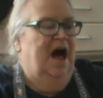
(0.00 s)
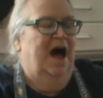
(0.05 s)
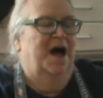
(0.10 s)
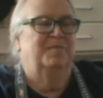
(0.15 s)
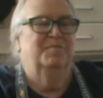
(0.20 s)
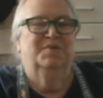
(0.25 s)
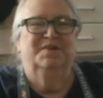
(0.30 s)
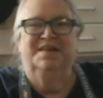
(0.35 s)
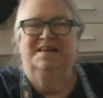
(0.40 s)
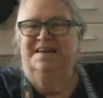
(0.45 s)

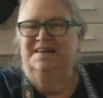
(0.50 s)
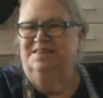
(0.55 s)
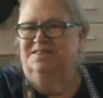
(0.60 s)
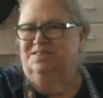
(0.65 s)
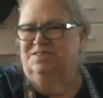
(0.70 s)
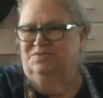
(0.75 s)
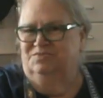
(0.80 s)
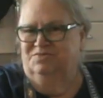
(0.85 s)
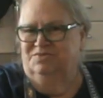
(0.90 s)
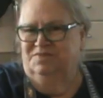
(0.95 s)
I'm really
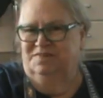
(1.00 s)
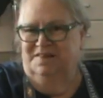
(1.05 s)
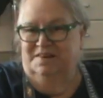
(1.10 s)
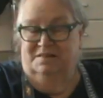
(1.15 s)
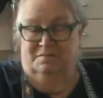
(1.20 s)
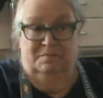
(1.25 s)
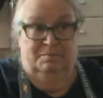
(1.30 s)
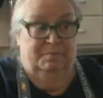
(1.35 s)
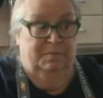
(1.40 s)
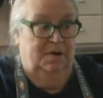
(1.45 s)
into, you
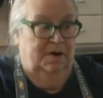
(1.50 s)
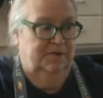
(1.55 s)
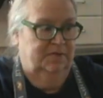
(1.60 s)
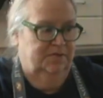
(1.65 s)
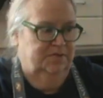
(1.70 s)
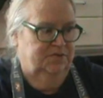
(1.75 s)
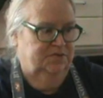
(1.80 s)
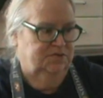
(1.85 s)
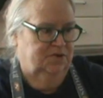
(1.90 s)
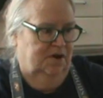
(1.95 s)
know,
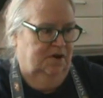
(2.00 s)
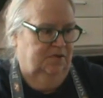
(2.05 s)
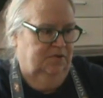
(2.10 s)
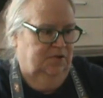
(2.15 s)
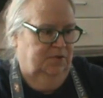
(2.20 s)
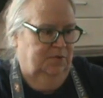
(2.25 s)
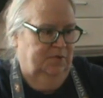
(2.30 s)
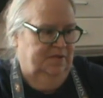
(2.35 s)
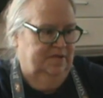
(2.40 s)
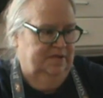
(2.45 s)
bottles and
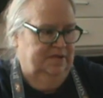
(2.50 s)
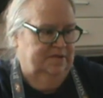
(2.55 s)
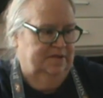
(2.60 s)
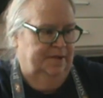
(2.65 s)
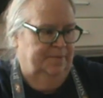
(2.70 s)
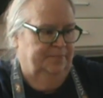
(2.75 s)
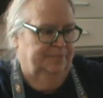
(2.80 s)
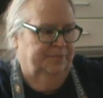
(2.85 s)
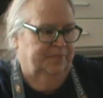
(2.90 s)
jars. Who isn't?